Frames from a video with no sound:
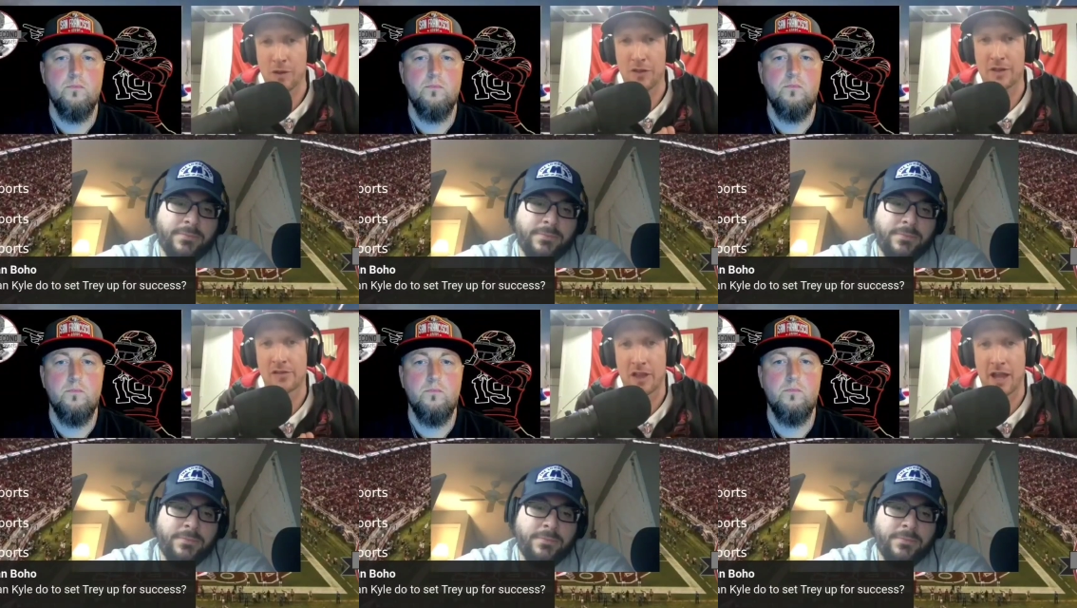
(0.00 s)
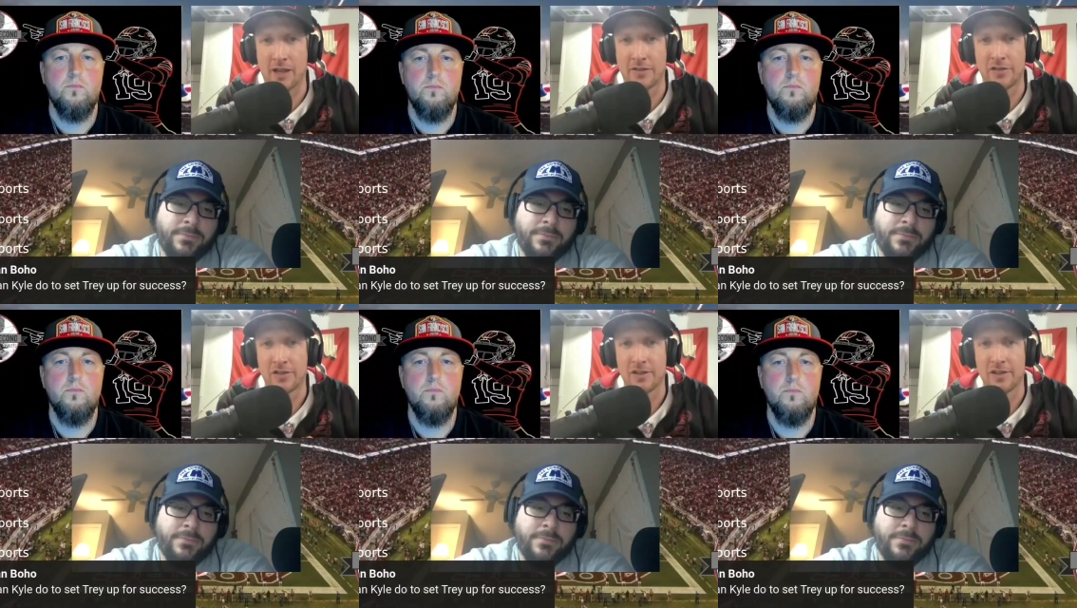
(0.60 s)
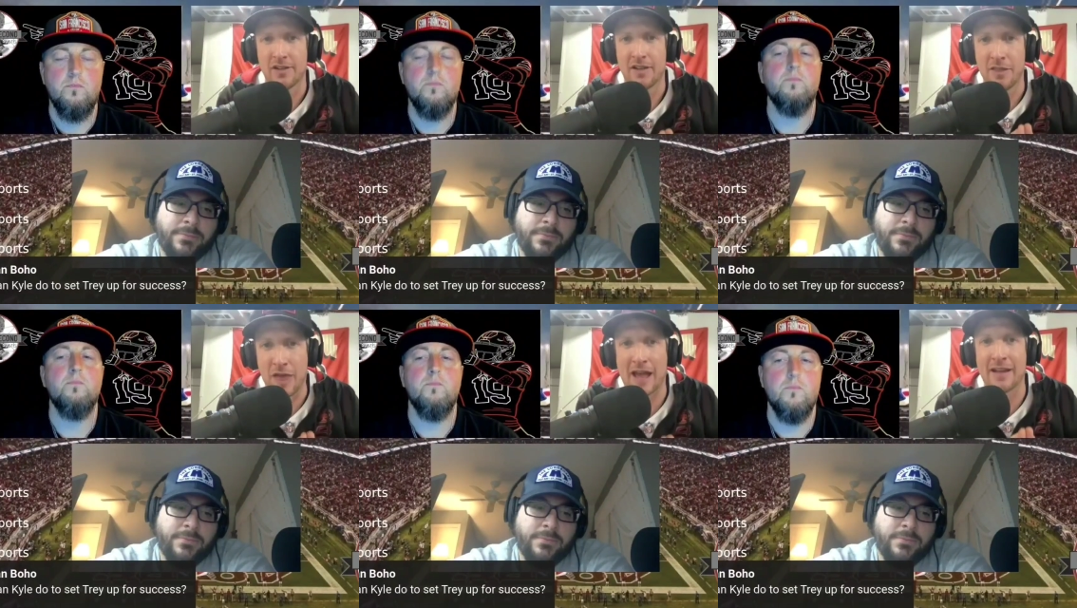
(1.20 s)
Speaker 1: with his legs,
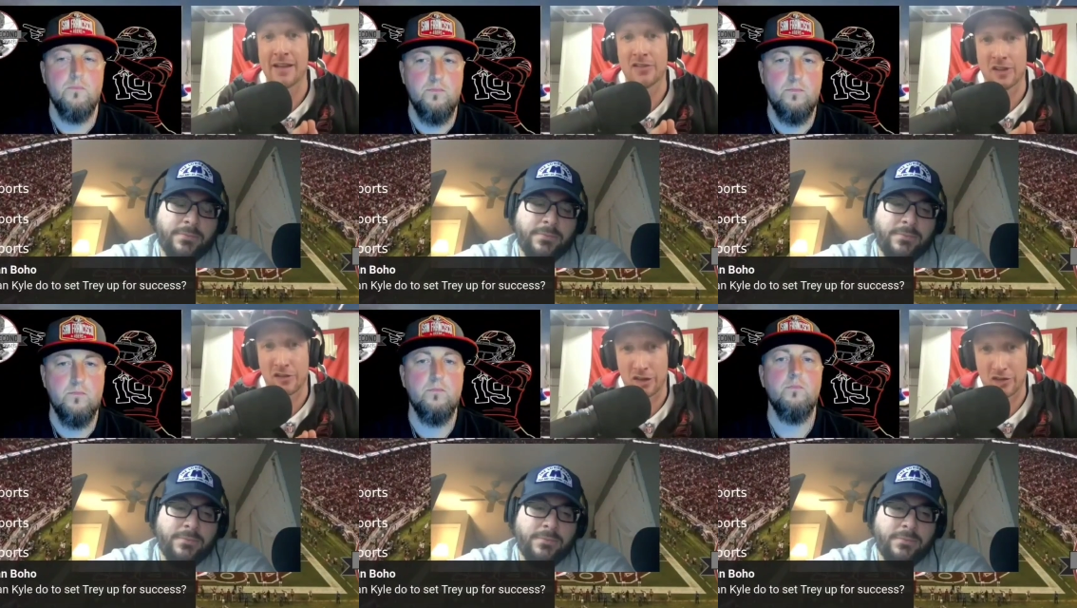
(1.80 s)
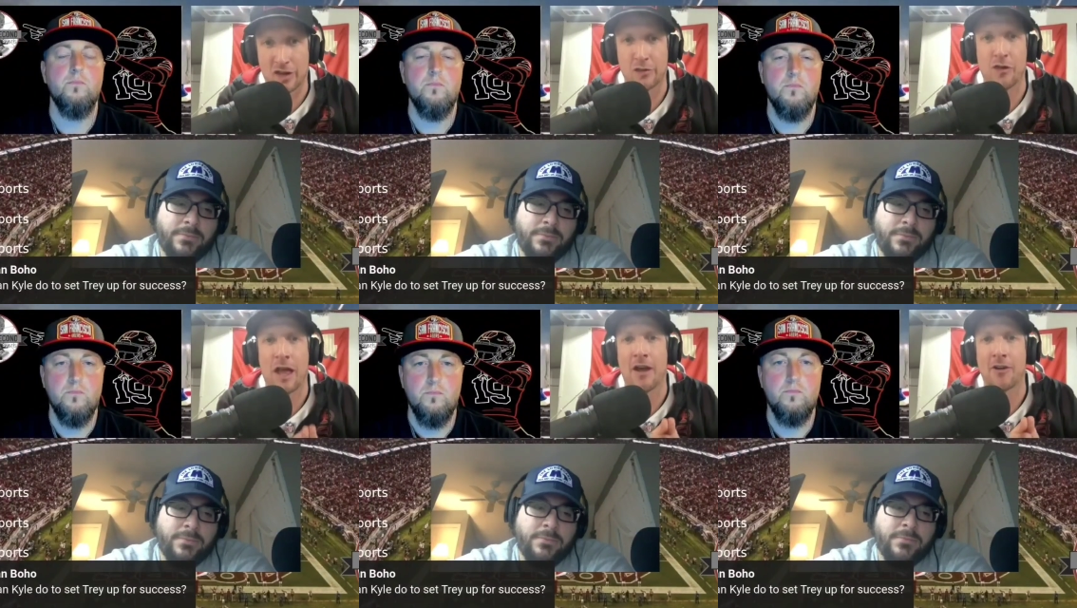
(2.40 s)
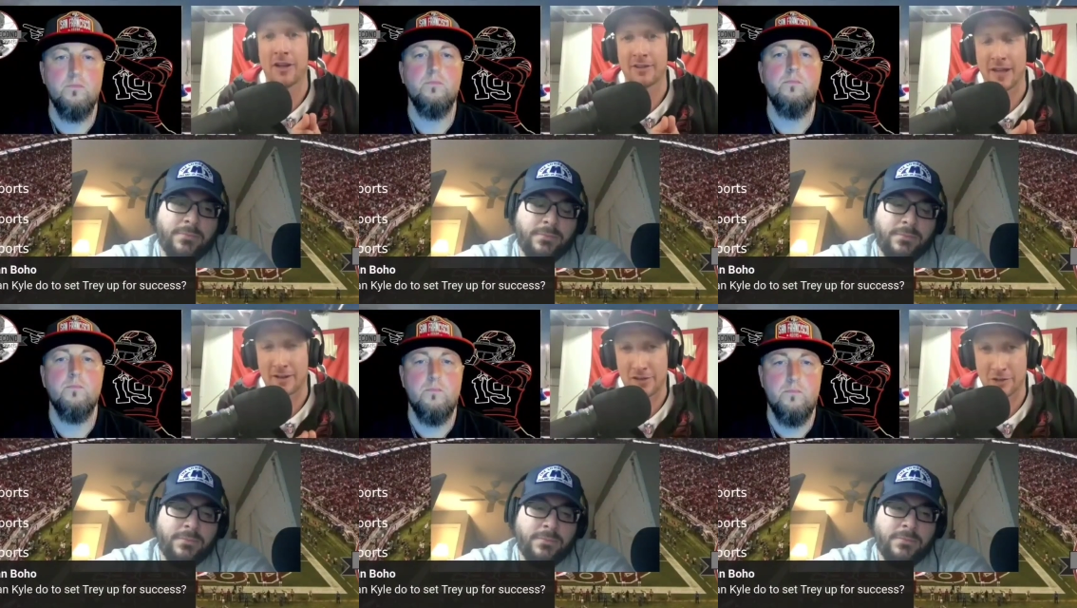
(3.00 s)
that is a successful outing.
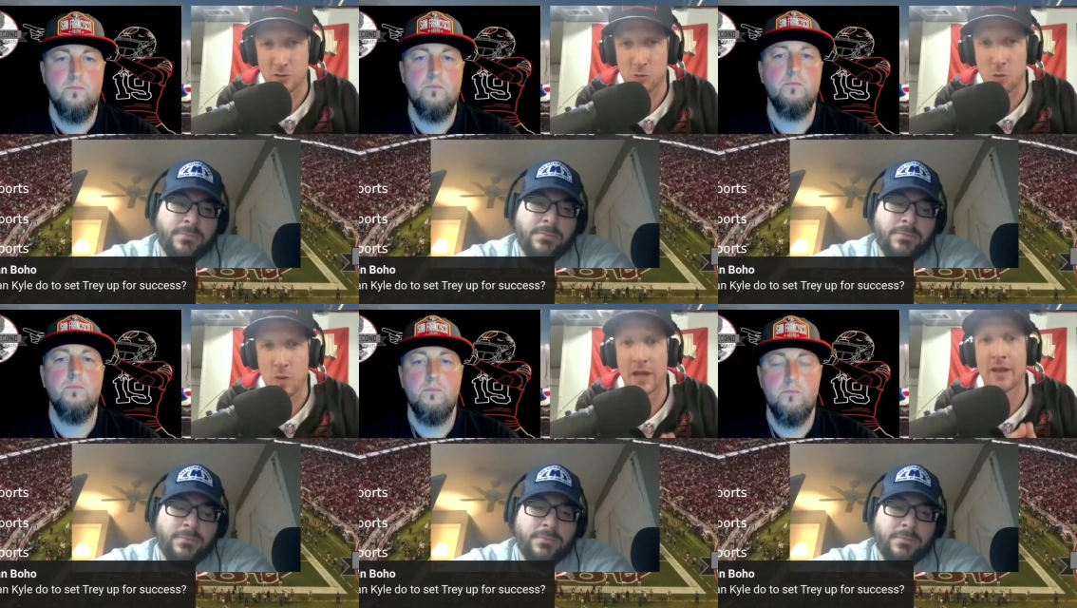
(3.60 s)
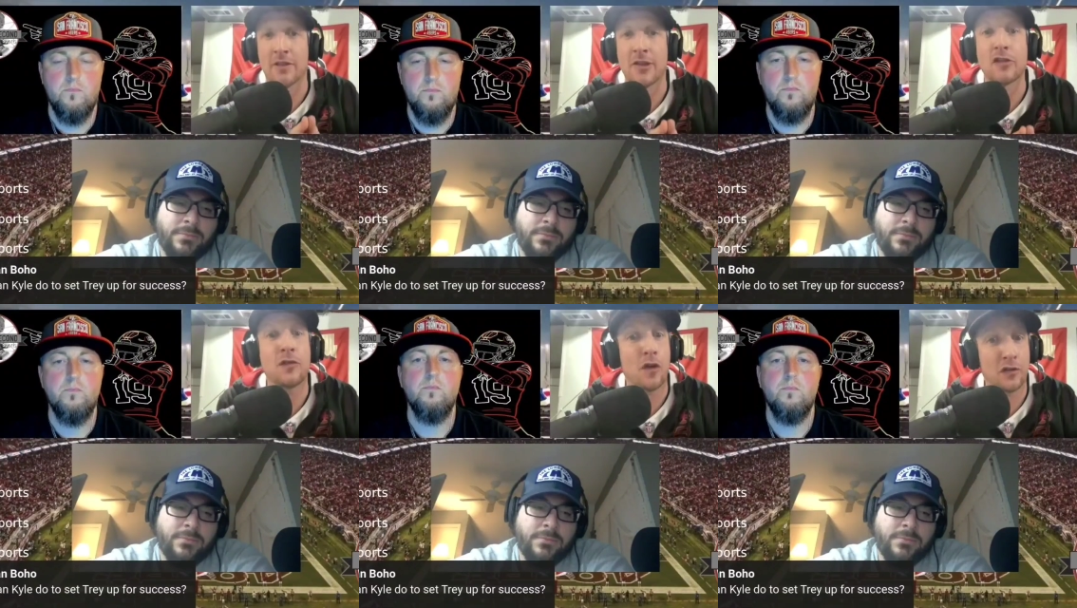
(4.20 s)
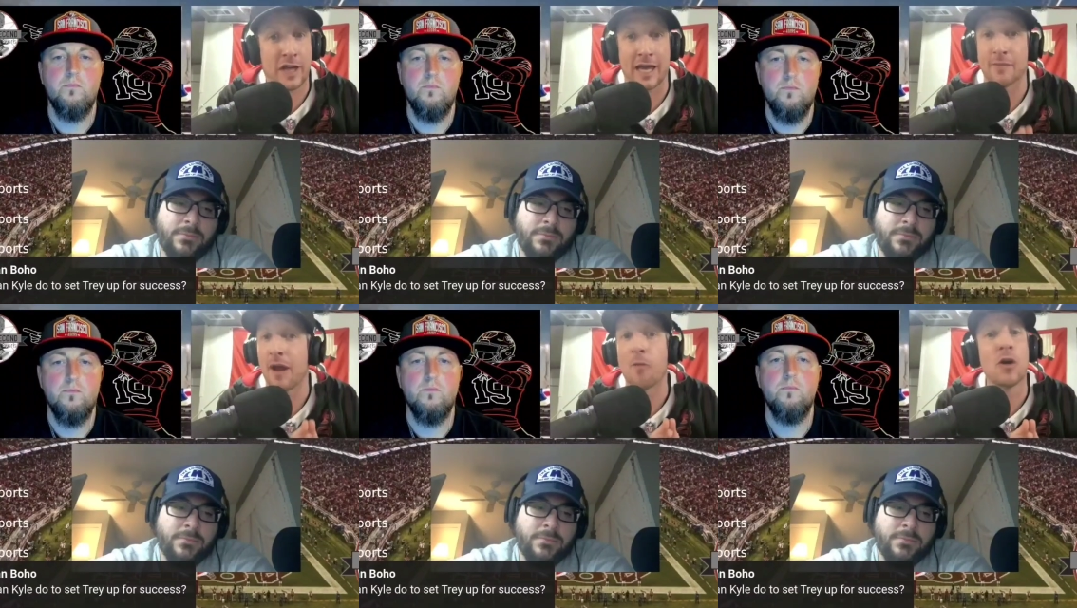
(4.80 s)
That is how you will win this first
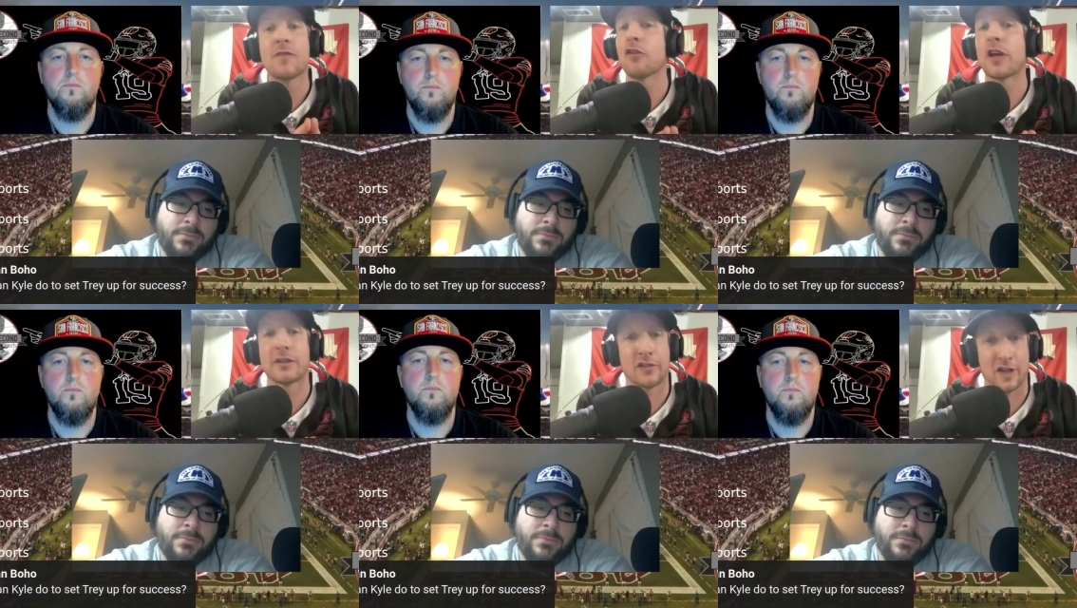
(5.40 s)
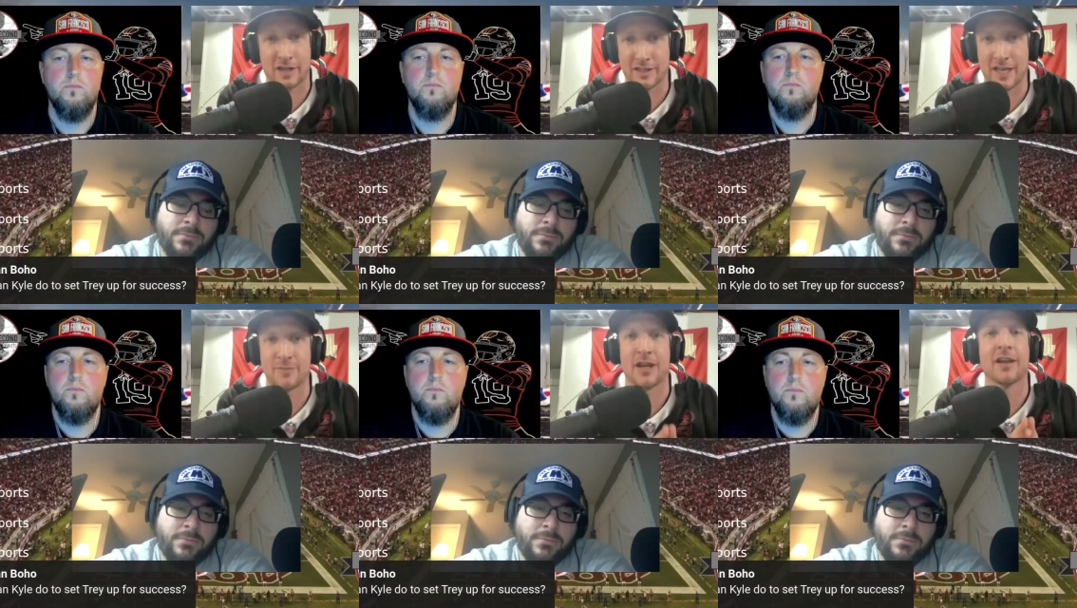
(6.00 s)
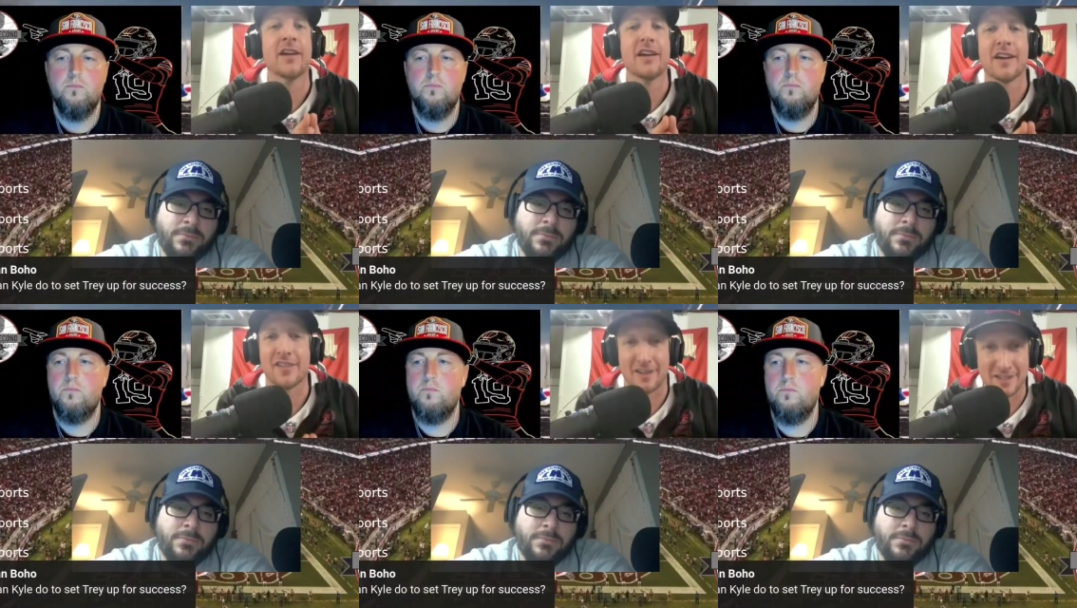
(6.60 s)
game. I won't even look at the second game yet
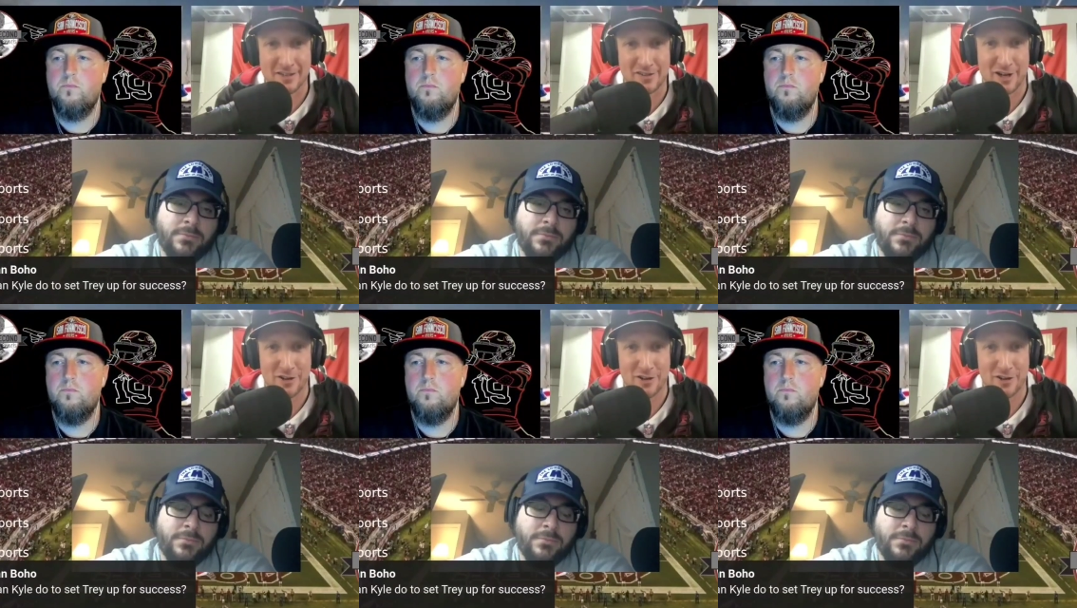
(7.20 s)
because I need to see